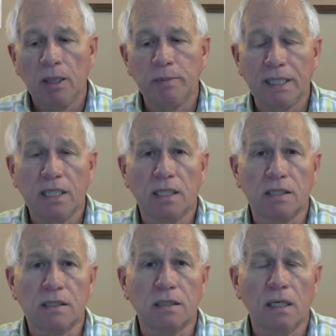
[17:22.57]

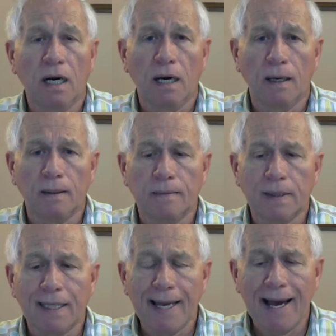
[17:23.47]
because
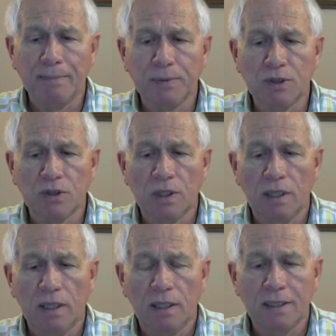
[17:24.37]
gaps
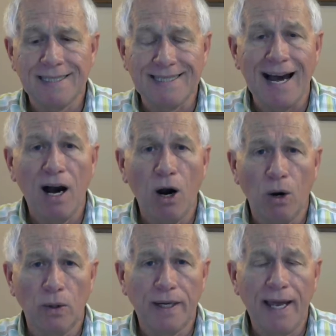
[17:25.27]

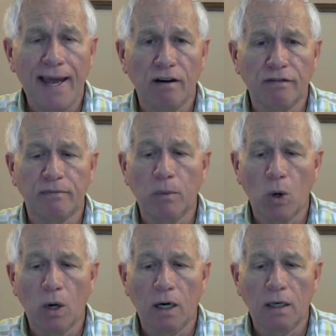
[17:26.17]
down have
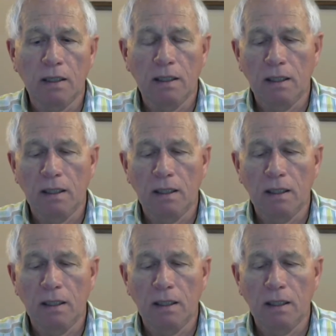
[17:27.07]
more